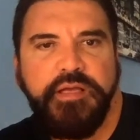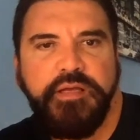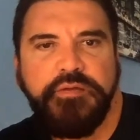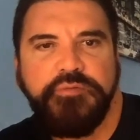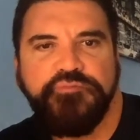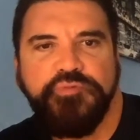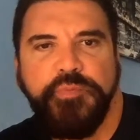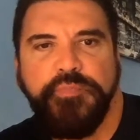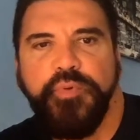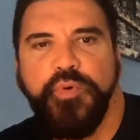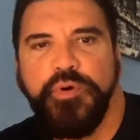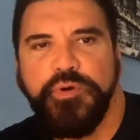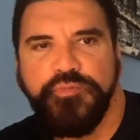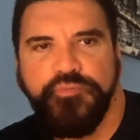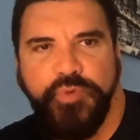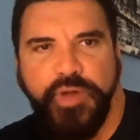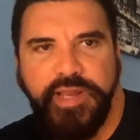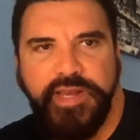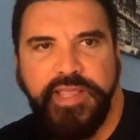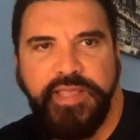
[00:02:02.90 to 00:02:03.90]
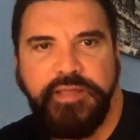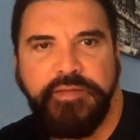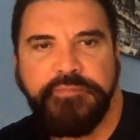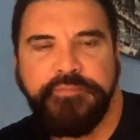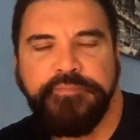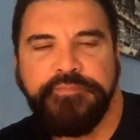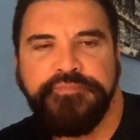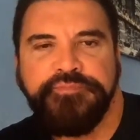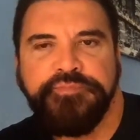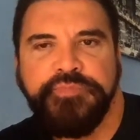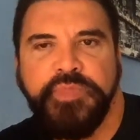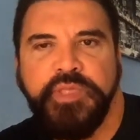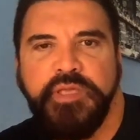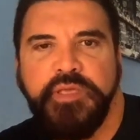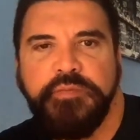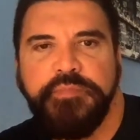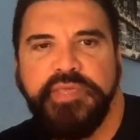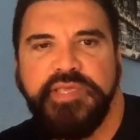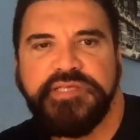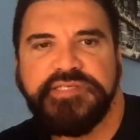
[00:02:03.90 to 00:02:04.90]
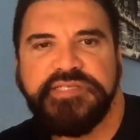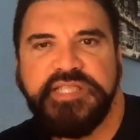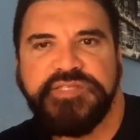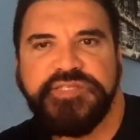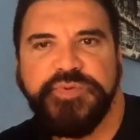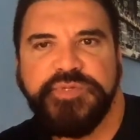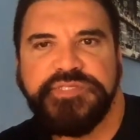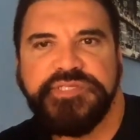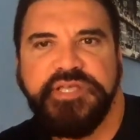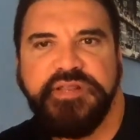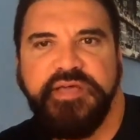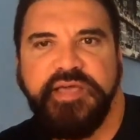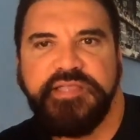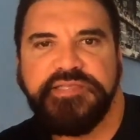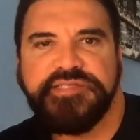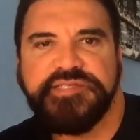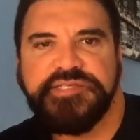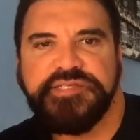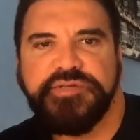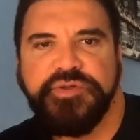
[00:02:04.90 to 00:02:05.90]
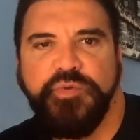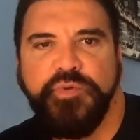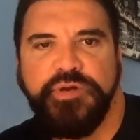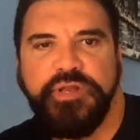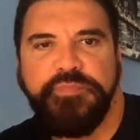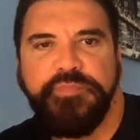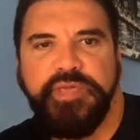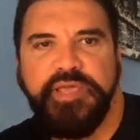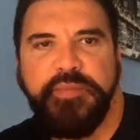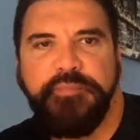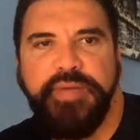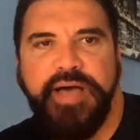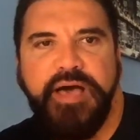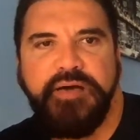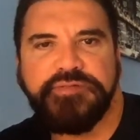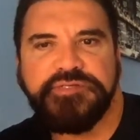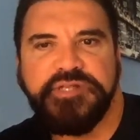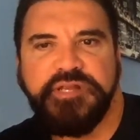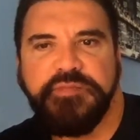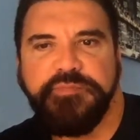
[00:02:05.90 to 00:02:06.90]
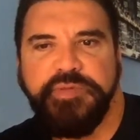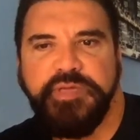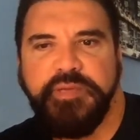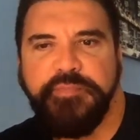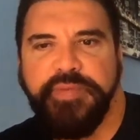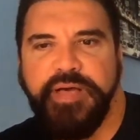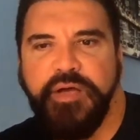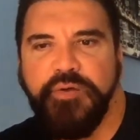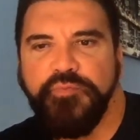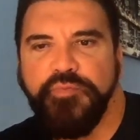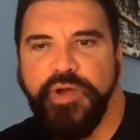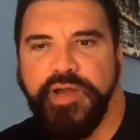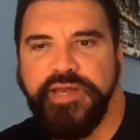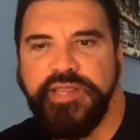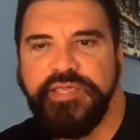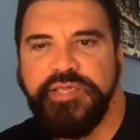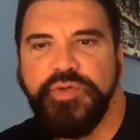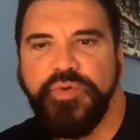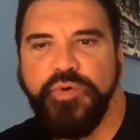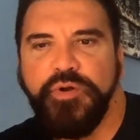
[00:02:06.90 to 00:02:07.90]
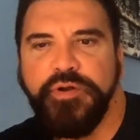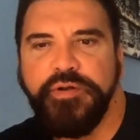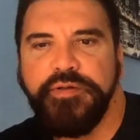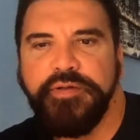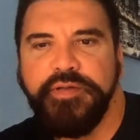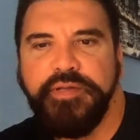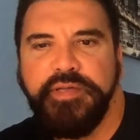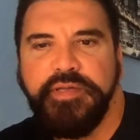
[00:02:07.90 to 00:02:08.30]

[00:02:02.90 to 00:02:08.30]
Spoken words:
report writing, because that's what tonight's going to be about. It's going to be about writing your